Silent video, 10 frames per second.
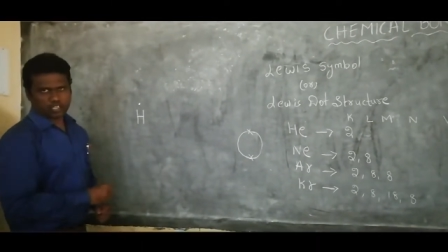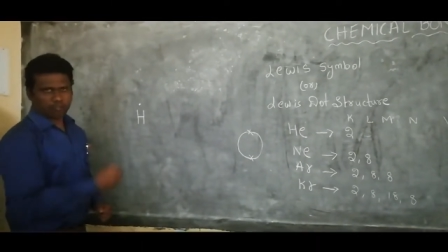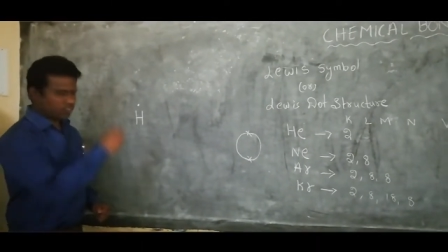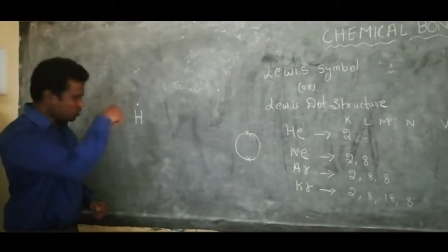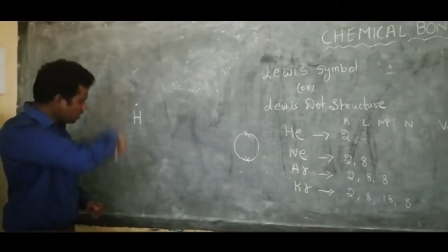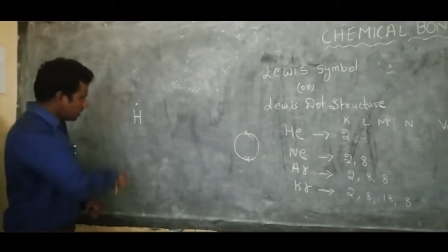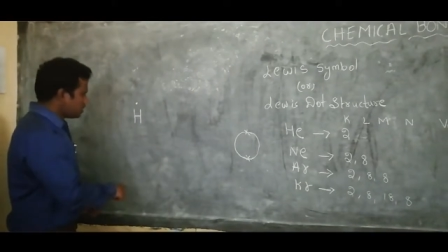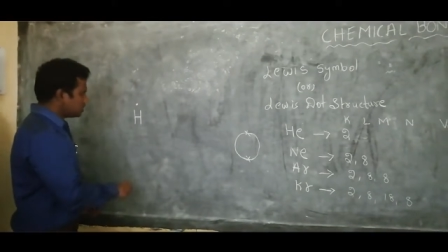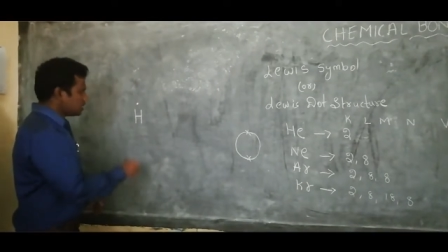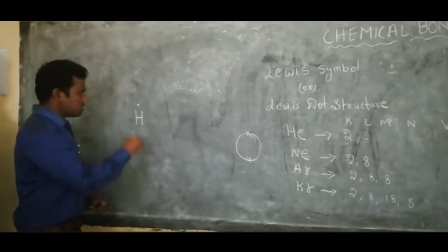If you
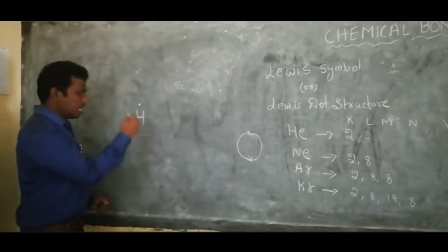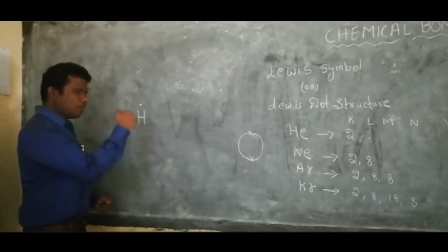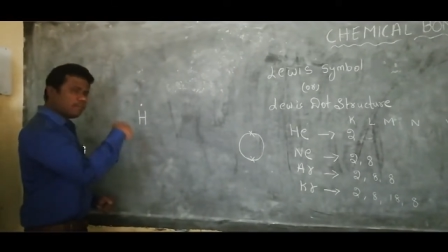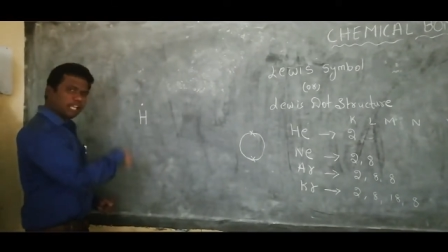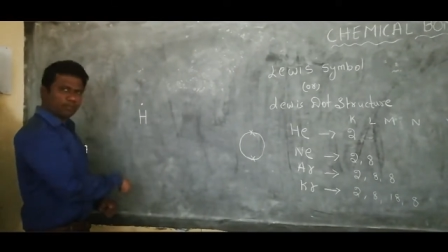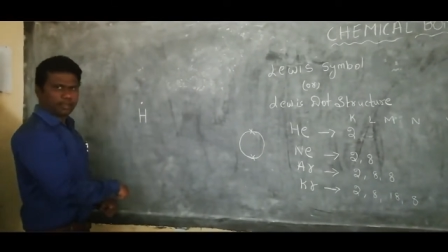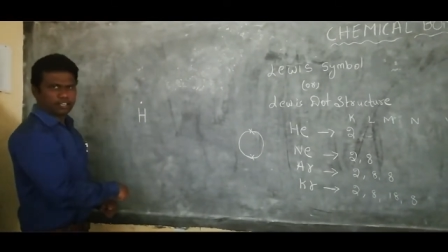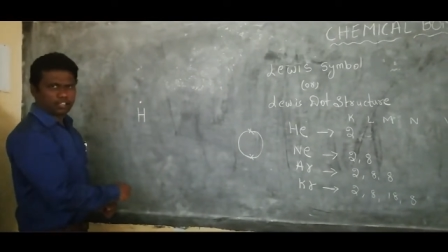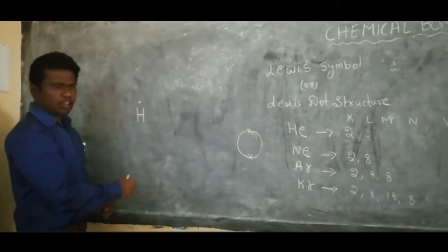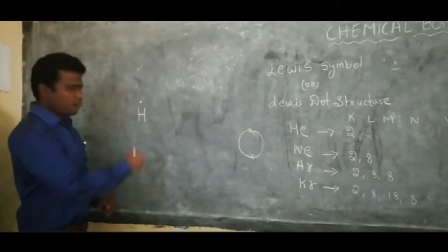see the same
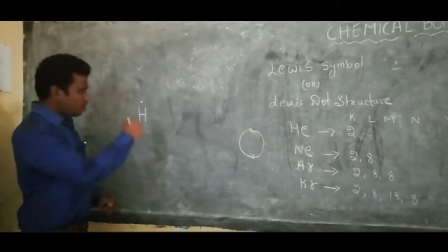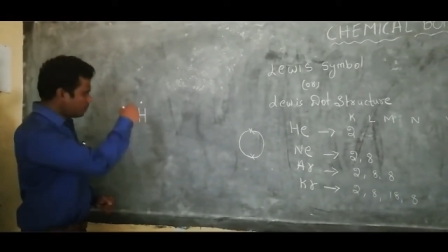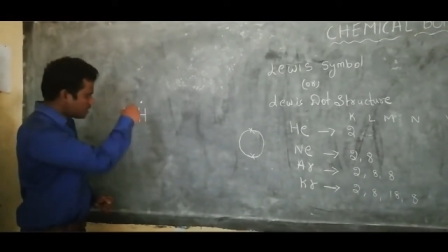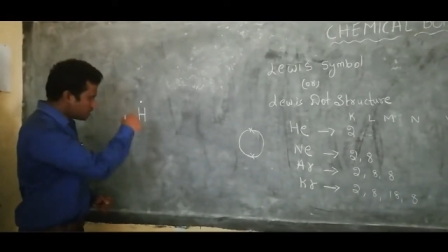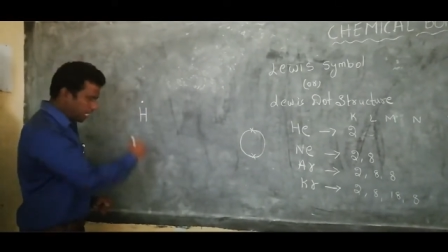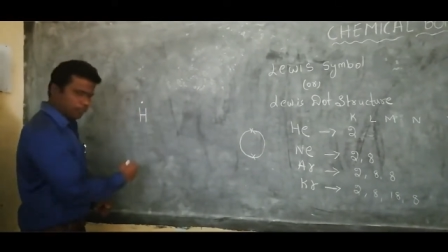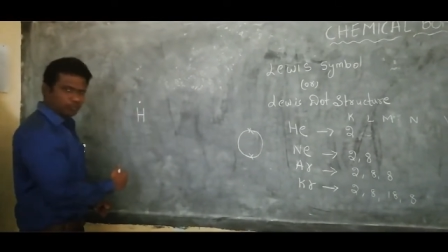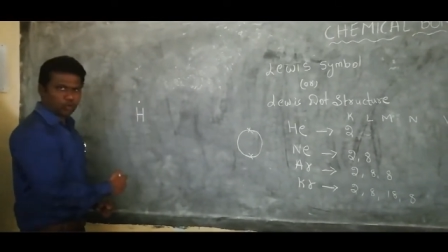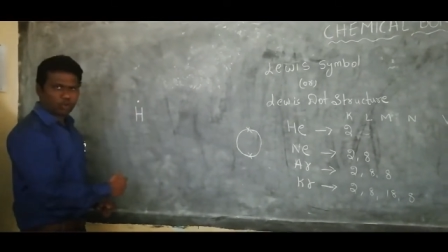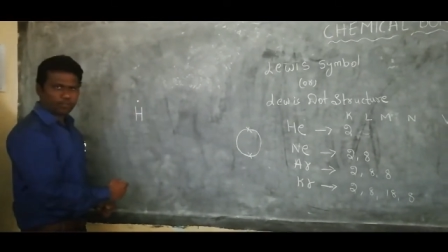element from the
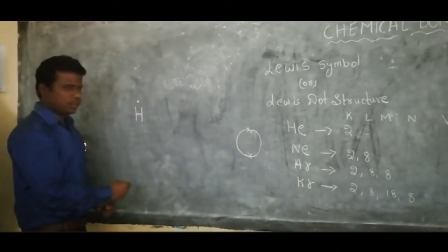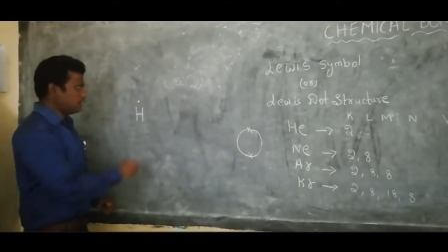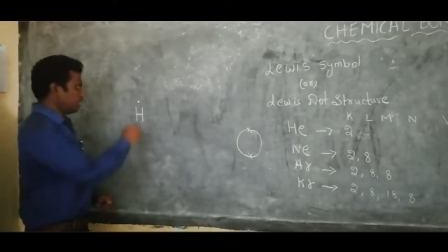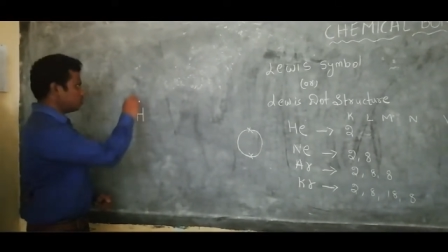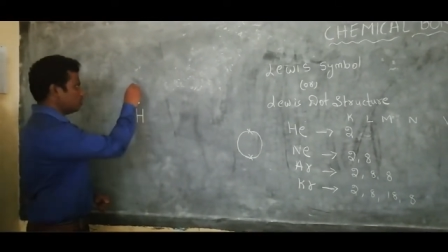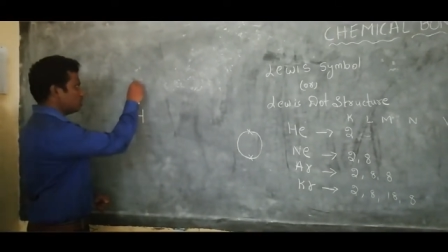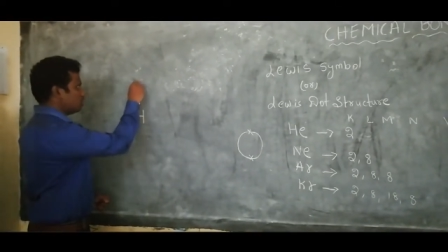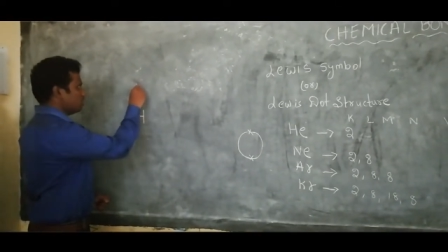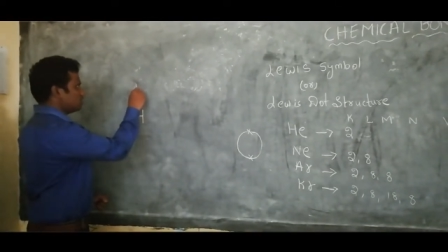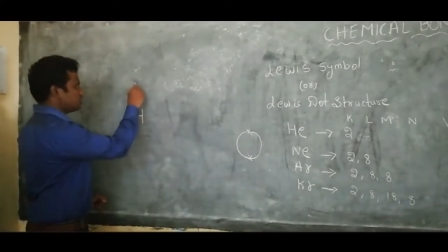same group, like your,